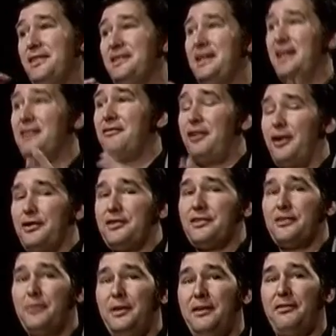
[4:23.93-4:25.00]
the 10 of hearts,
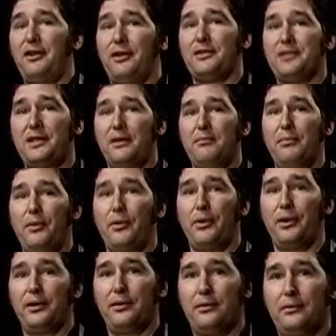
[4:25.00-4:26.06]
3 of hearts on board.